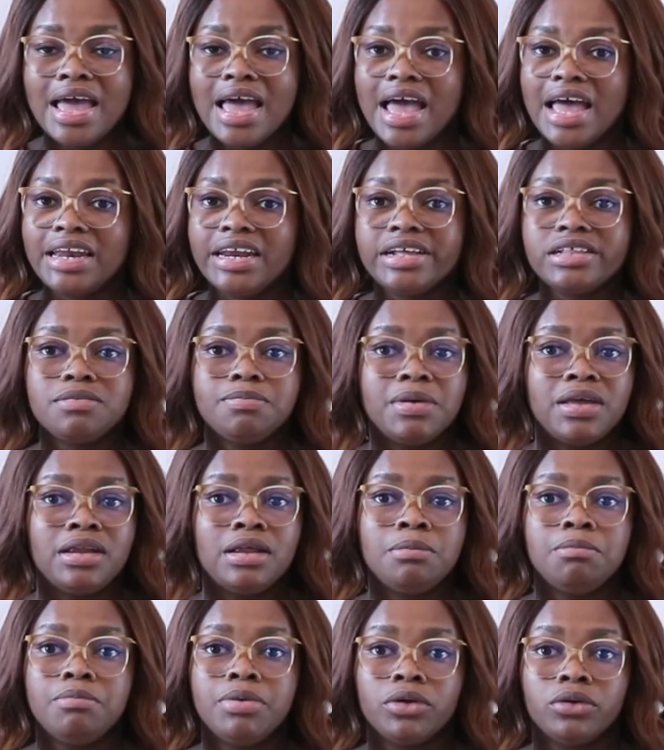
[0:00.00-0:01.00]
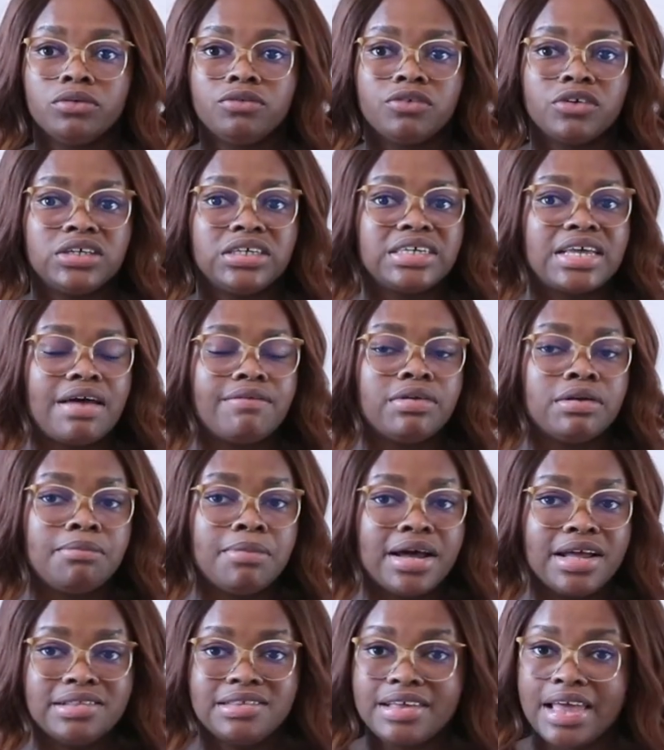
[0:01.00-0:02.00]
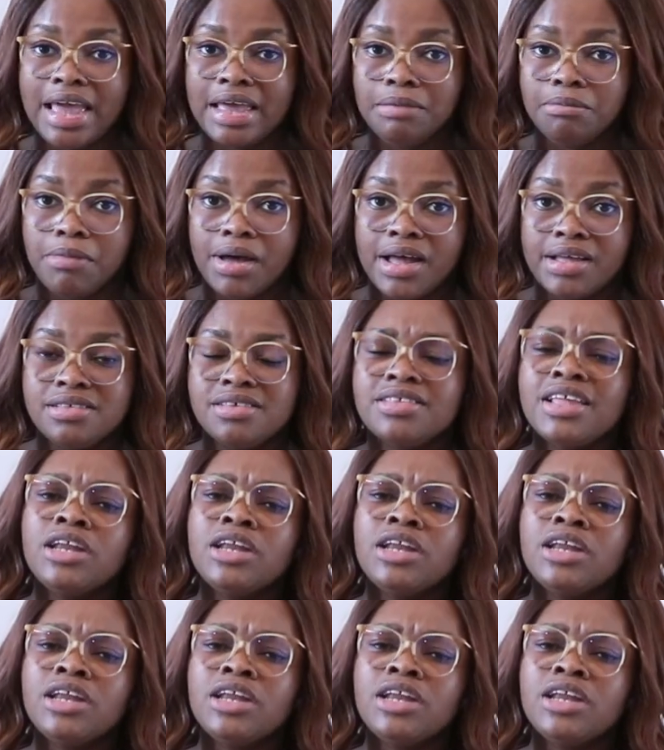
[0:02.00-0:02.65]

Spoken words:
and it's been in build for 7 months, 8 months.